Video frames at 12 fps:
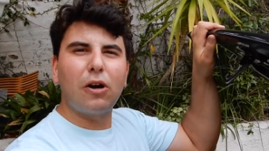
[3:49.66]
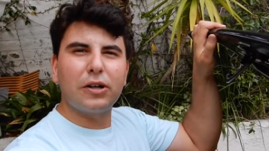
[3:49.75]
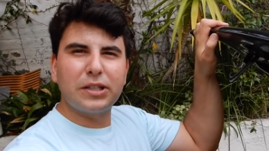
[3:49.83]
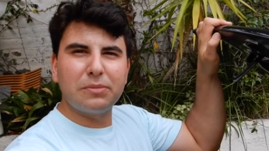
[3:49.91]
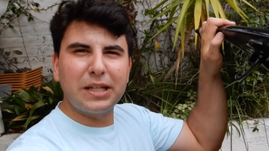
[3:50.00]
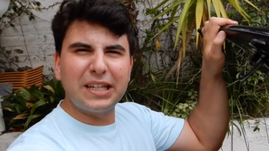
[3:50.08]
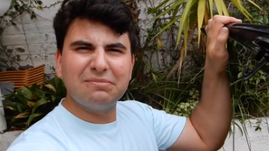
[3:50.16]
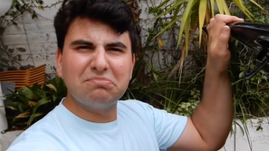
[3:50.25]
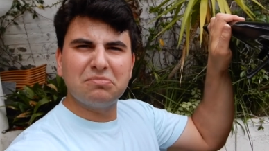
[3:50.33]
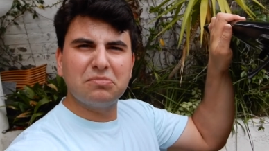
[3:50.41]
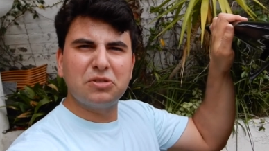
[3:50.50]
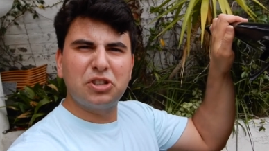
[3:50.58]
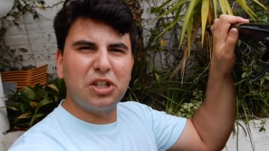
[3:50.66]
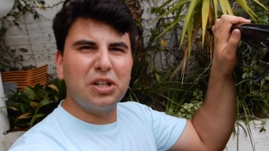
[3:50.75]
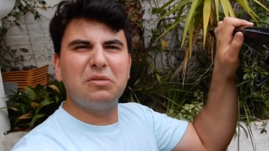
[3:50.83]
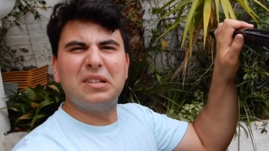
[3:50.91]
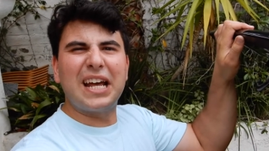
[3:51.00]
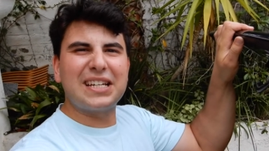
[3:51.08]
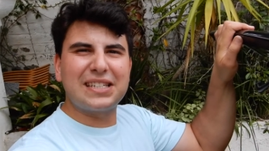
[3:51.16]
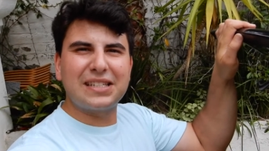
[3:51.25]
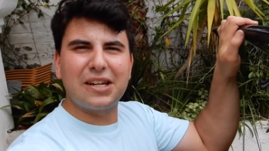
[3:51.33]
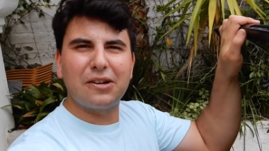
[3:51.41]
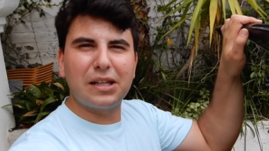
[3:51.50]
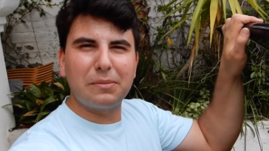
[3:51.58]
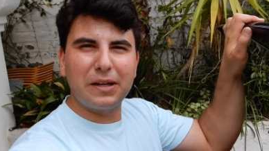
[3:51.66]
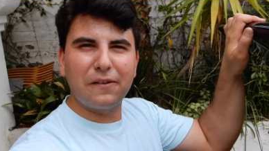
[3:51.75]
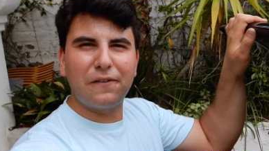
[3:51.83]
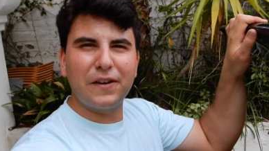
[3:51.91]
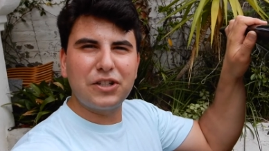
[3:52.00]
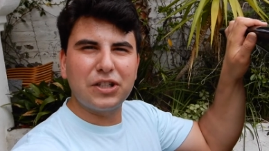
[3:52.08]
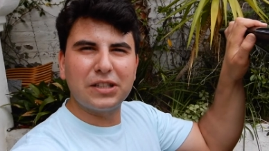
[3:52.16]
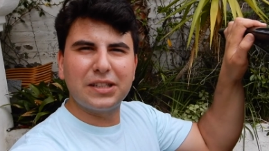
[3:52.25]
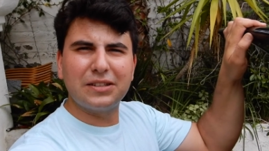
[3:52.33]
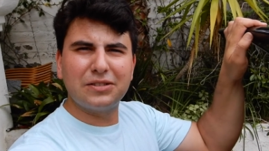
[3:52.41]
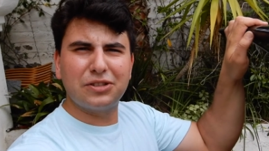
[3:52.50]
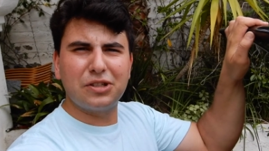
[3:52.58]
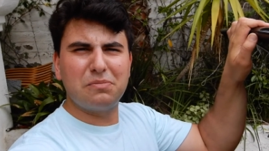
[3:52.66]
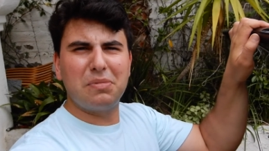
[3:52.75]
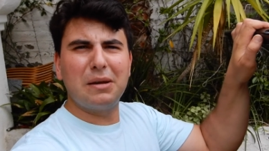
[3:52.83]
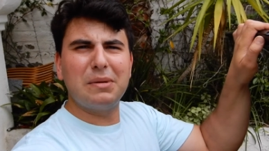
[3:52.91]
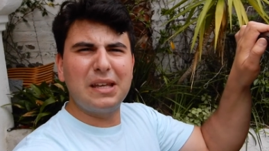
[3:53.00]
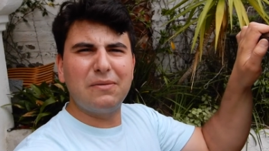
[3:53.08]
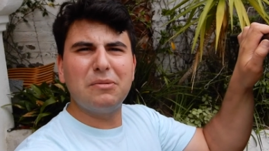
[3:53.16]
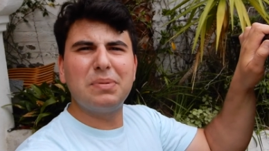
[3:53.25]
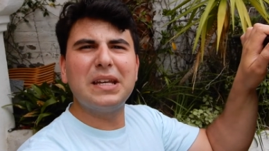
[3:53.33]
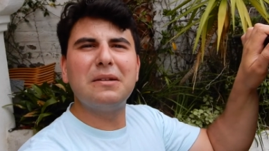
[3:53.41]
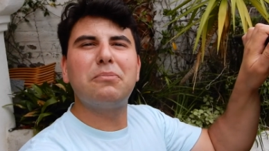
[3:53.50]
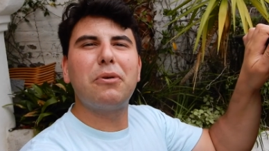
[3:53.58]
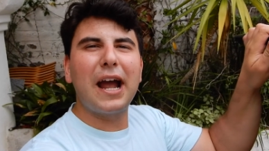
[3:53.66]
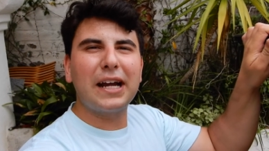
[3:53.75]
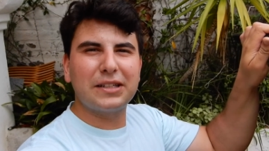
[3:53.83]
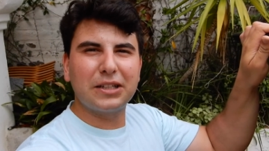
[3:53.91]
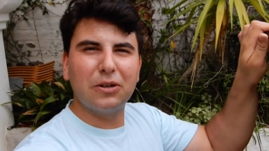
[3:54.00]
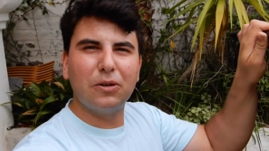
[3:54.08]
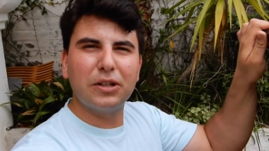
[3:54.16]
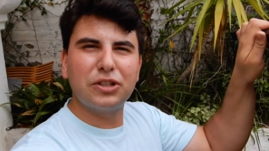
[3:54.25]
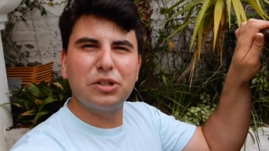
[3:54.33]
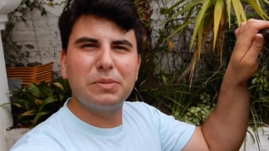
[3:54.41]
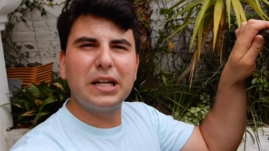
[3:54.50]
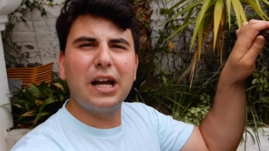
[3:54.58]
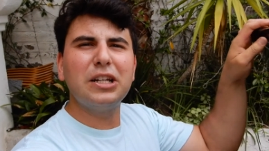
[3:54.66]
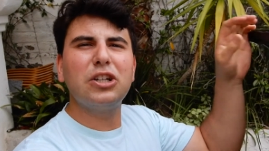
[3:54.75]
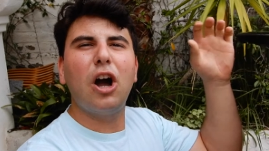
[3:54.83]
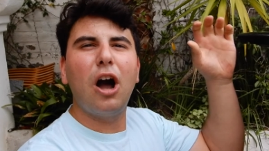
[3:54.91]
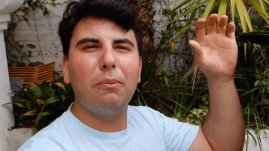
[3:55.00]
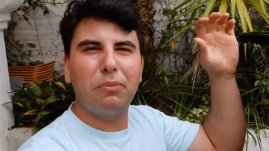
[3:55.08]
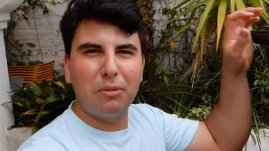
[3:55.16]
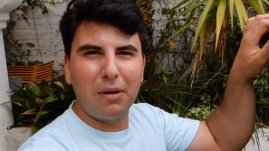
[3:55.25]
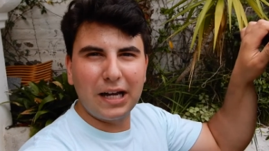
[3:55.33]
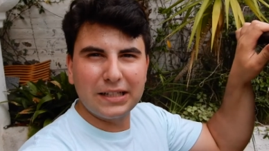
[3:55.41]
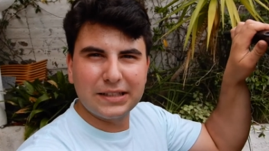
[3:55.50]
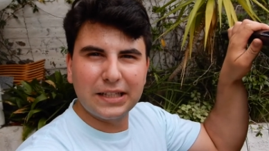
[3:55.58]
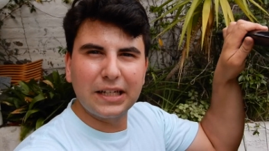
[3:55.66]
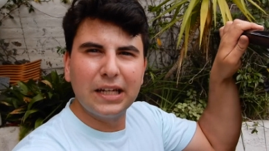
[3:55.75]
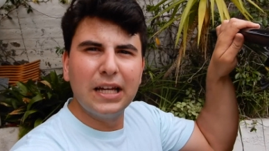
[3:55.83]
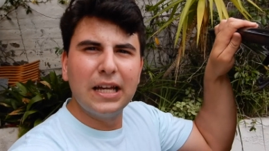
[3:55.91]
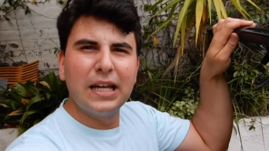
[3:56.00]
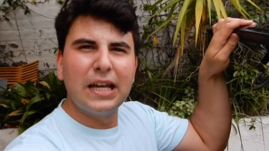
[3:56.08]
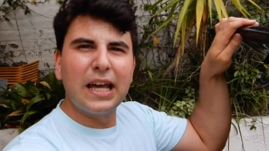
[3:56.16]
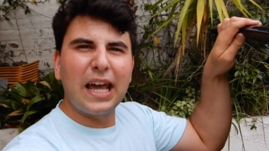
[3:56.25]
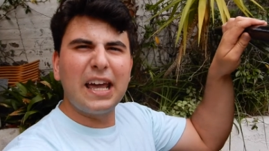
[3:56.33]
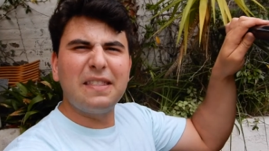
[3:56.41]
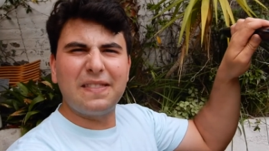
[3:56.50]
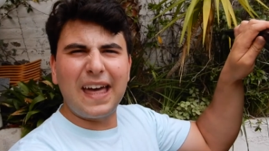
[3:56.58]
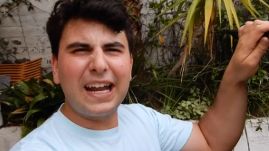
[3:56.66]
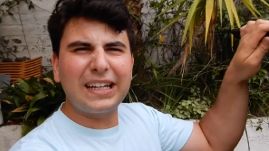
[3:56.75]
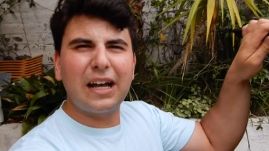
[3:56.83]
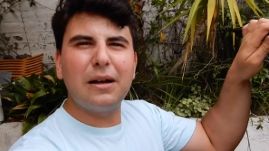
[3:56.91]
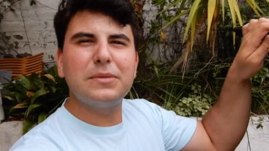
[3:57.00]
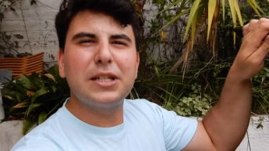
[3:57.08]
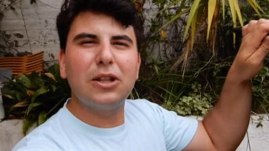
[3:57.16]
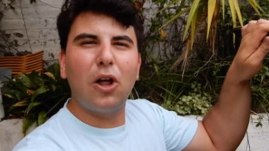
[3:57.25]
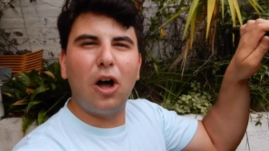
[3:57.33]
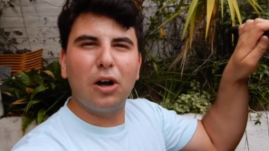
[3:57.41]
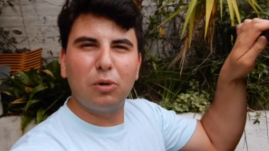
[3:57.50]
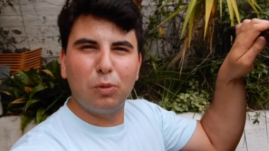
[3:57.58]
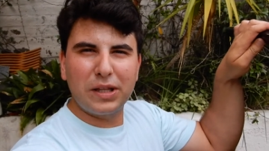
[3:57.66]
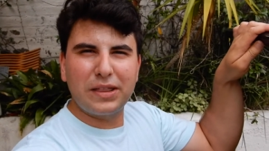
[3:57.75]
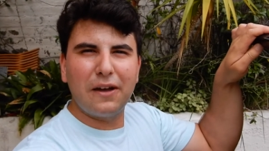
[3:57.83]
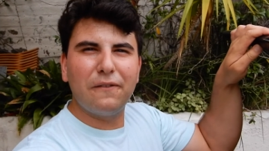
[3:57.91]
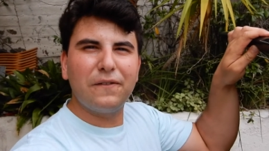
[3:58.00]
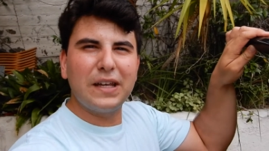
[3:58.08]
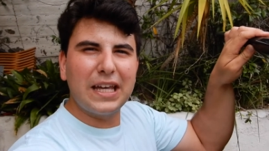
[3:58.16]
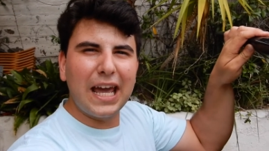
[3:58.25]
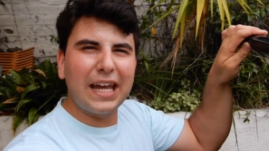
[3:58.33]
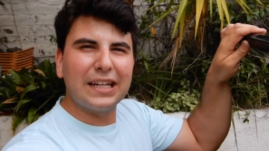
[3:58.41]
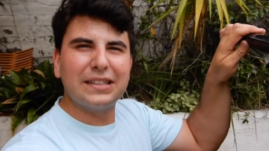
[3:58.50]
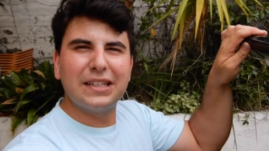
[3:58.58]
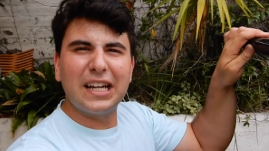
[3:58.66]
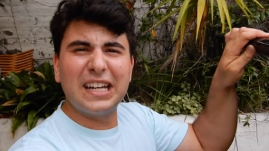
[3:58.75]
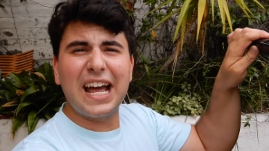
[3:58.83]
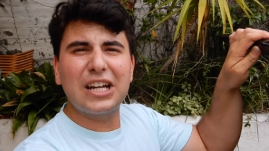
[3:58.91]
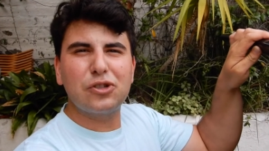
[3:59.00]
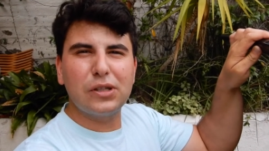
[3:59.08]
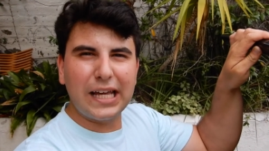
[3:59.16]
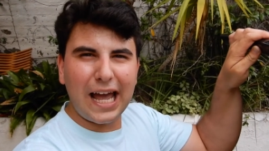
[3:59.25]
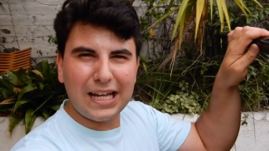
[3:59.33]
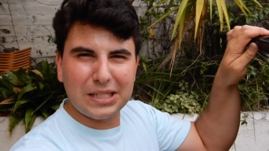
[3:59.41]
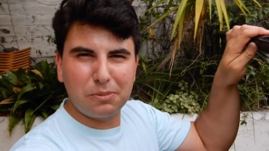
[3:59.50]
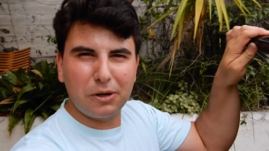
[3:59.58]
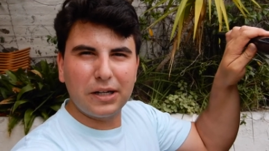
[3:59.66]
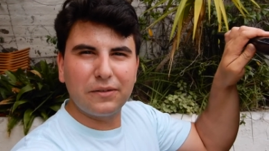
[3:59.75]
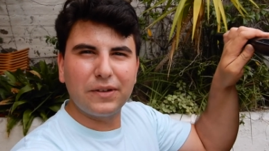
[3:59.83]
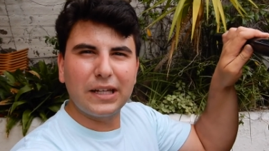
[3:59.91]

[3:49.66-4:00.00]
car to me shouldn't necessarily be efficient. It should maybe even be impractical. It should be uncompromising. And that comes along with a V8, a naturally aspirated